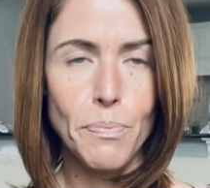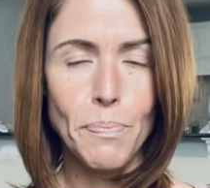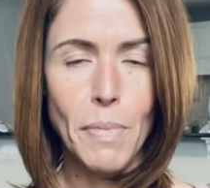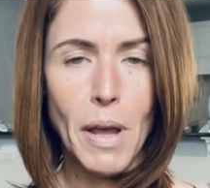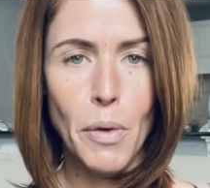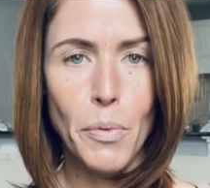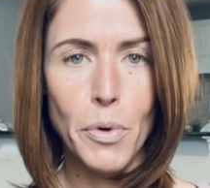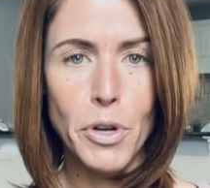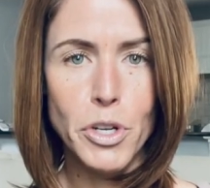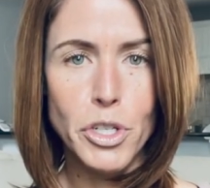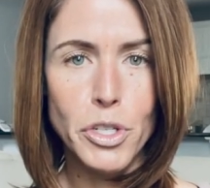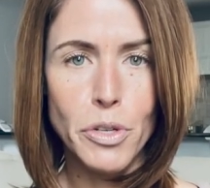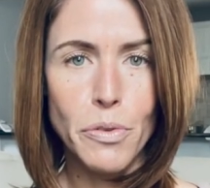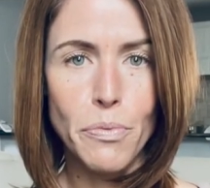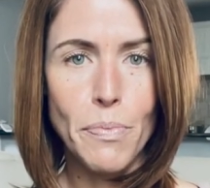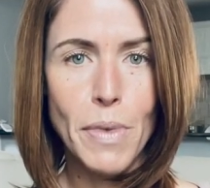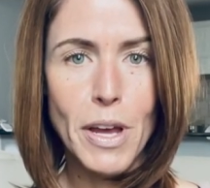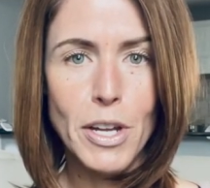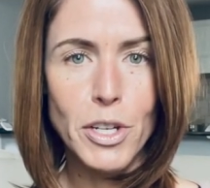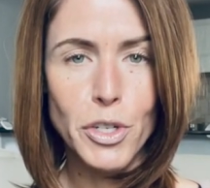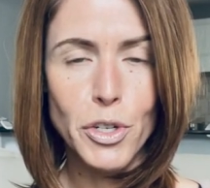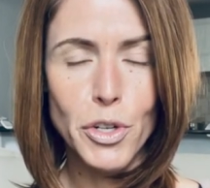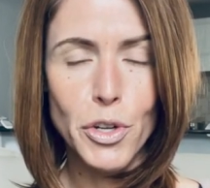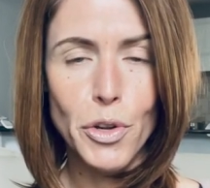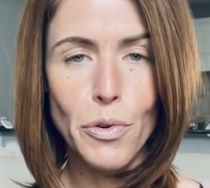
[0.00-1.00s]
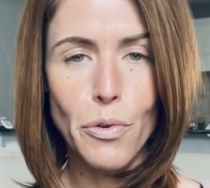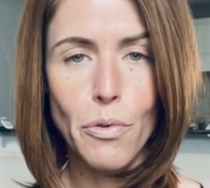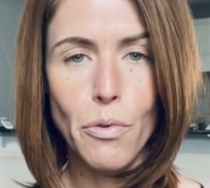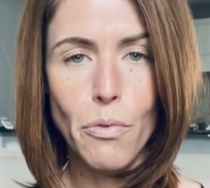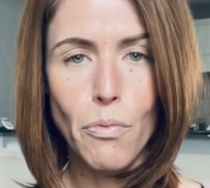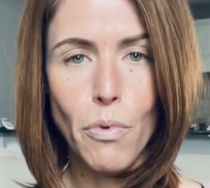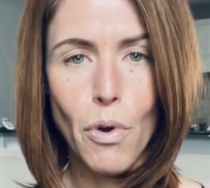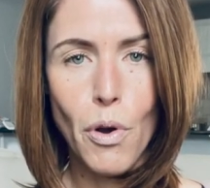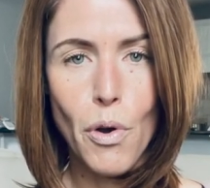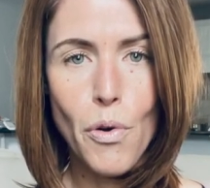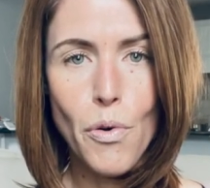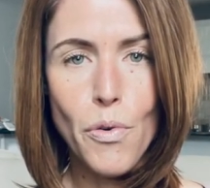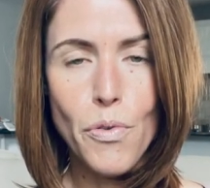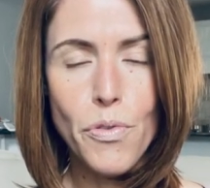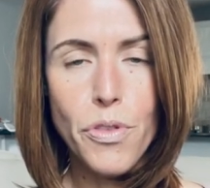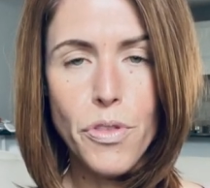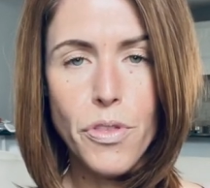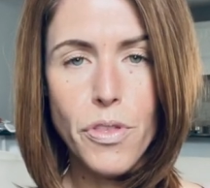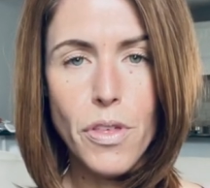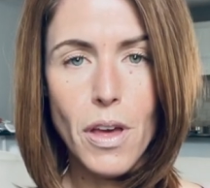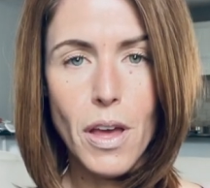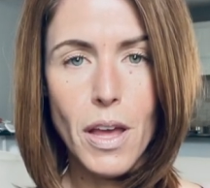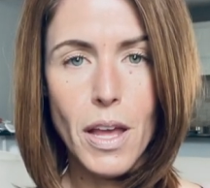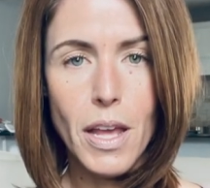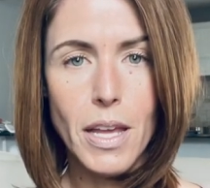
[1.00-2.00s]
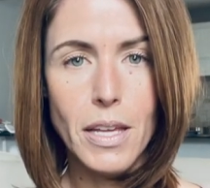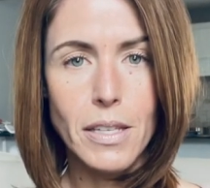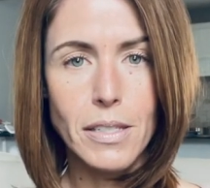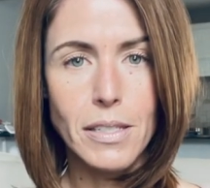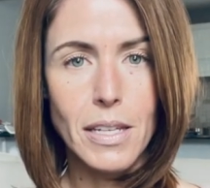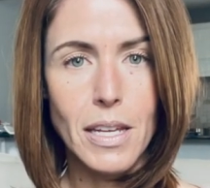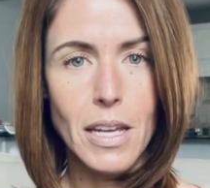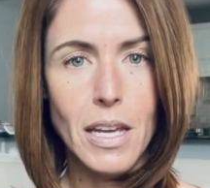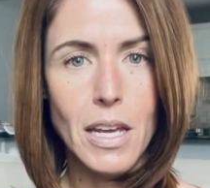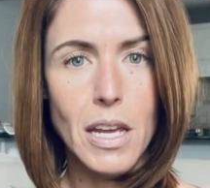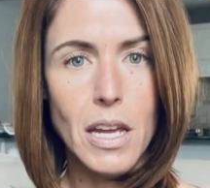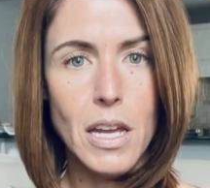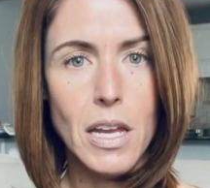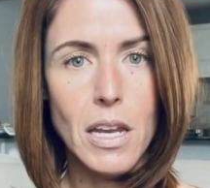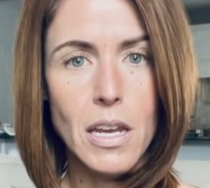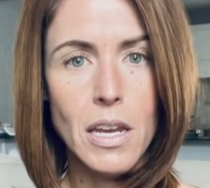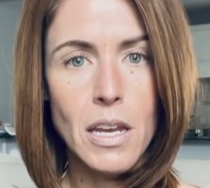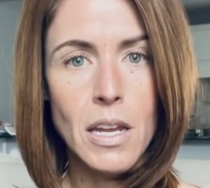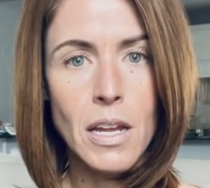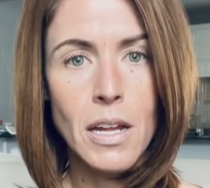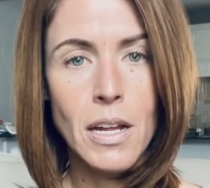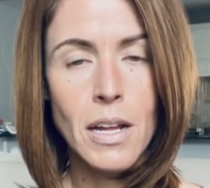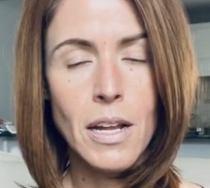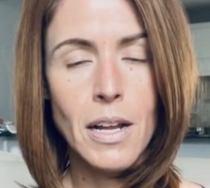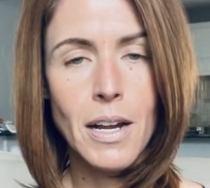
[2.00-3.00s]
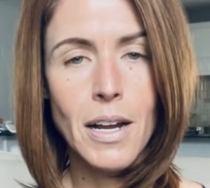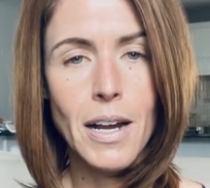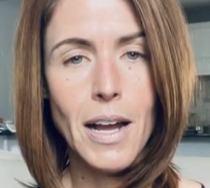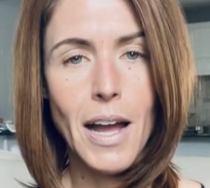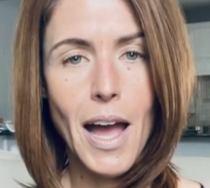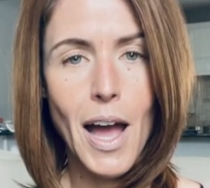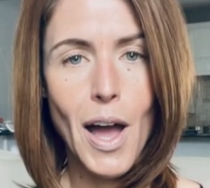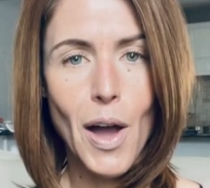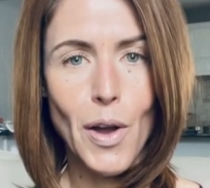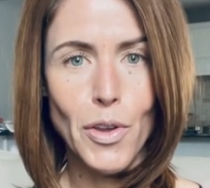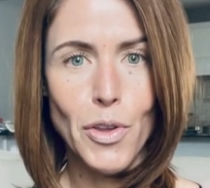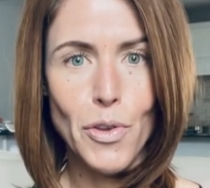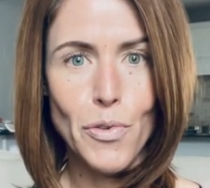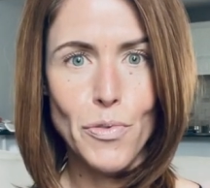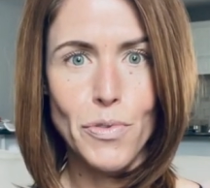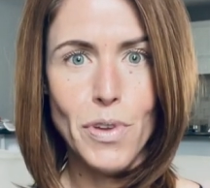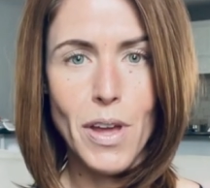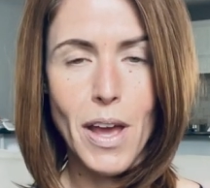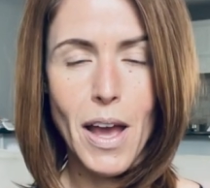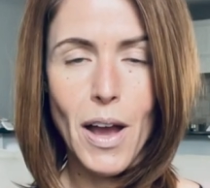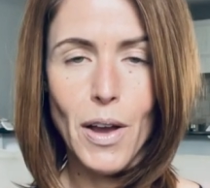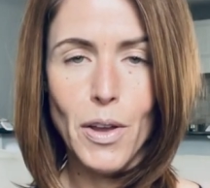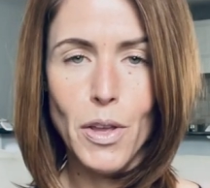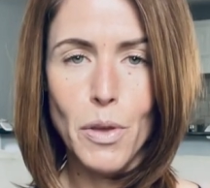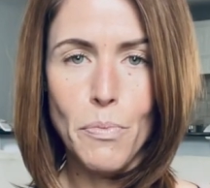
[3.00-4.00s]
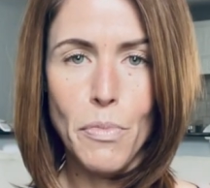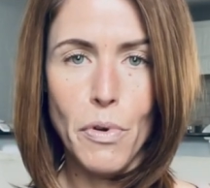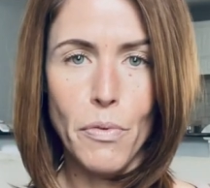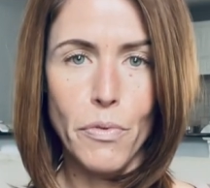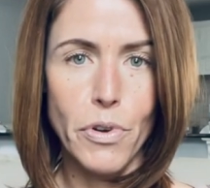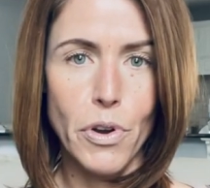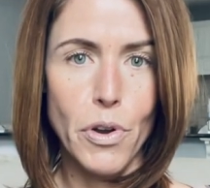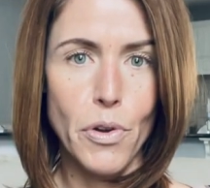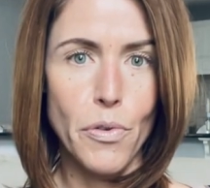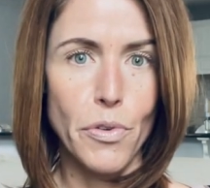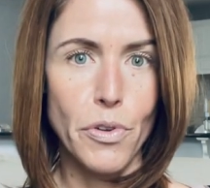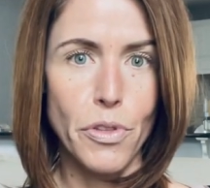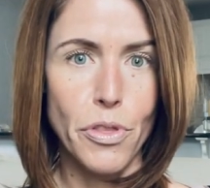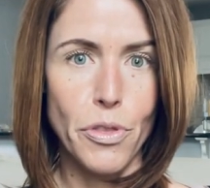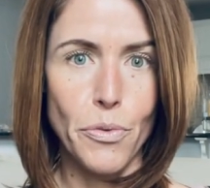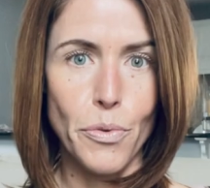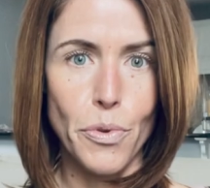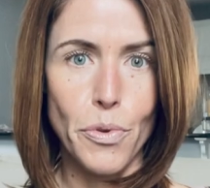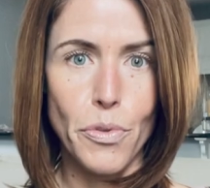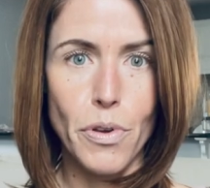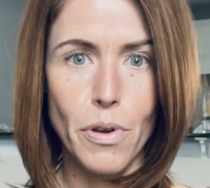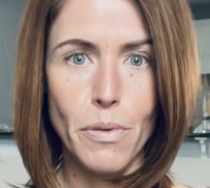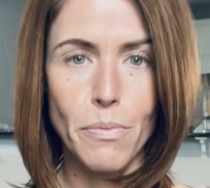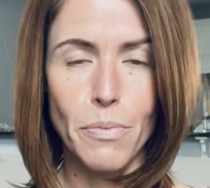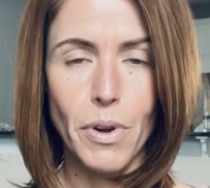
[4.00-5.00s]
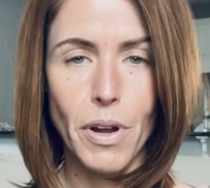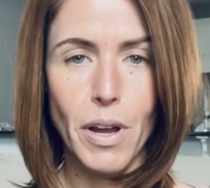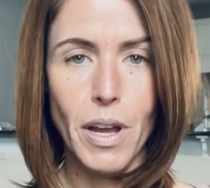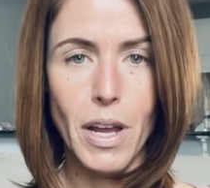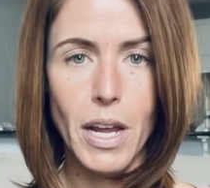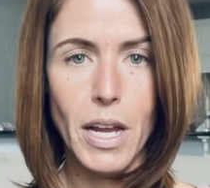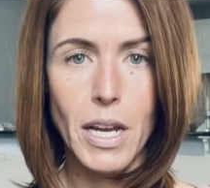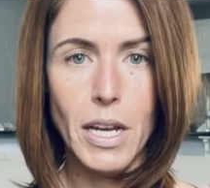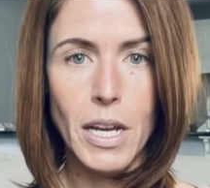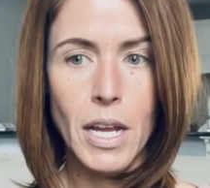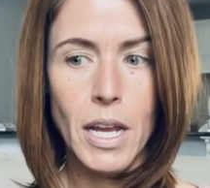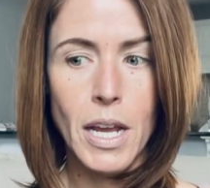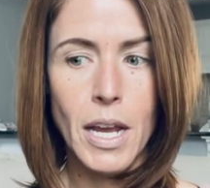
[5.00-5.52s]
by which you measure your growth is in how you maneuver through them, right?